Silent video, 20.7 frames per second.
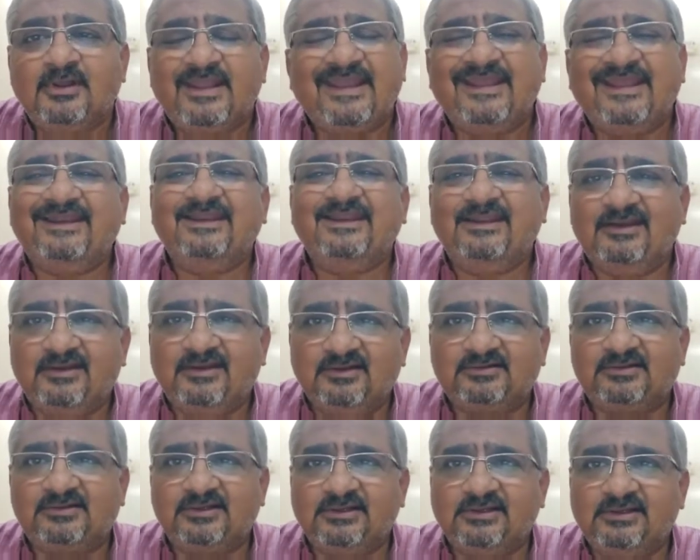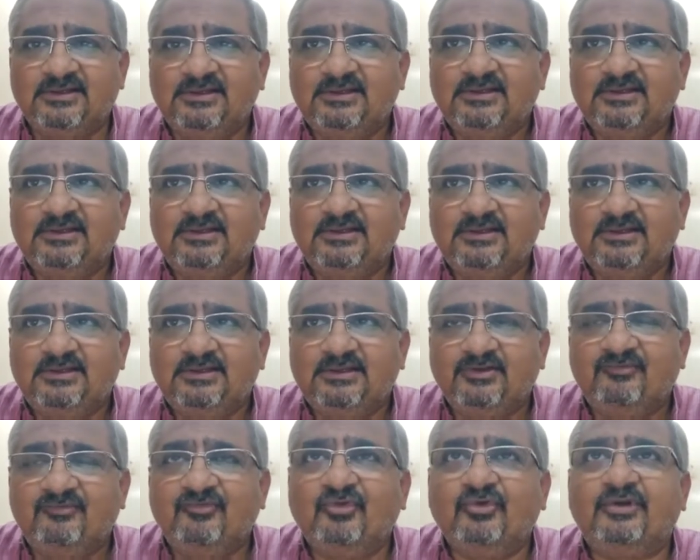any industry,
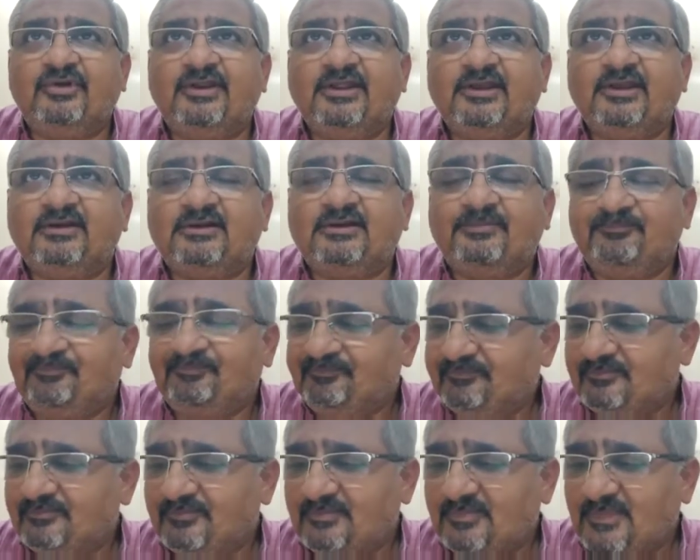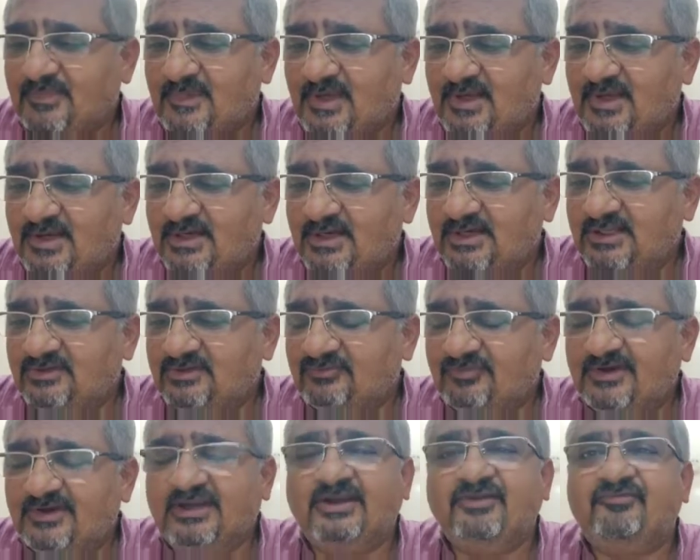if you take, it is
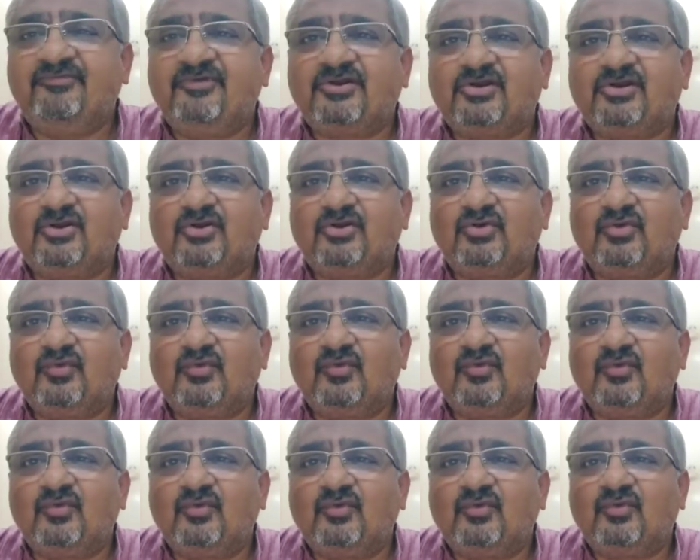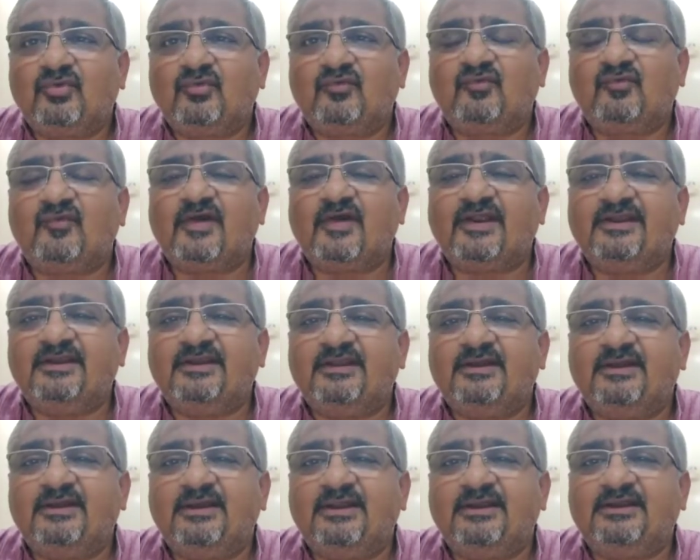very difficult to find
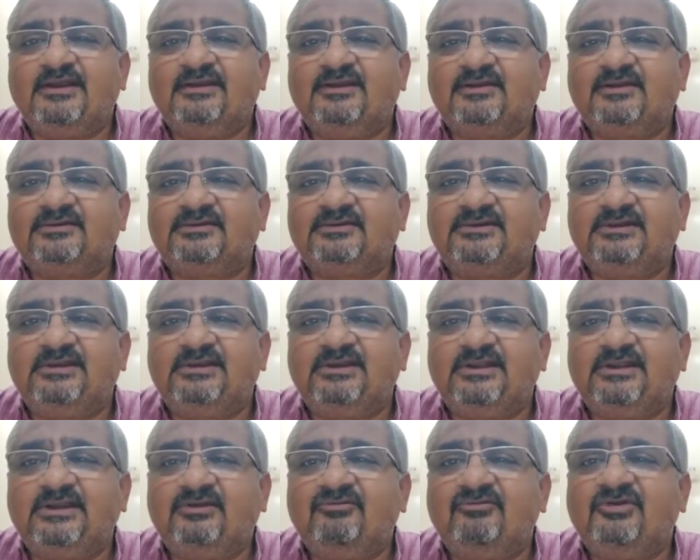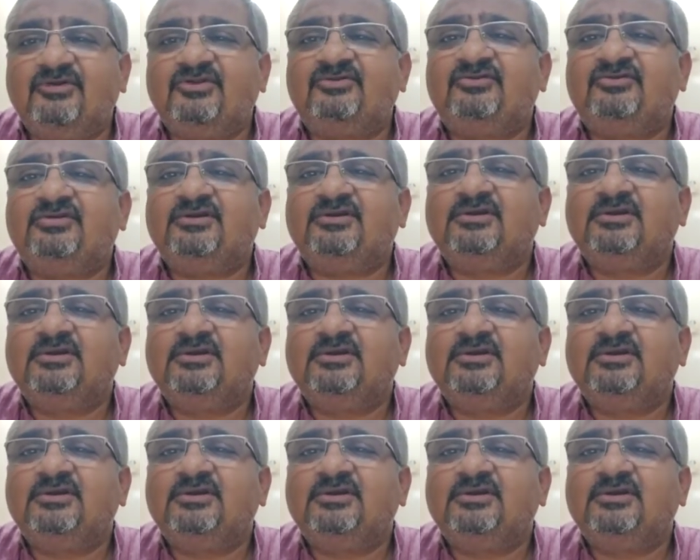an industry in which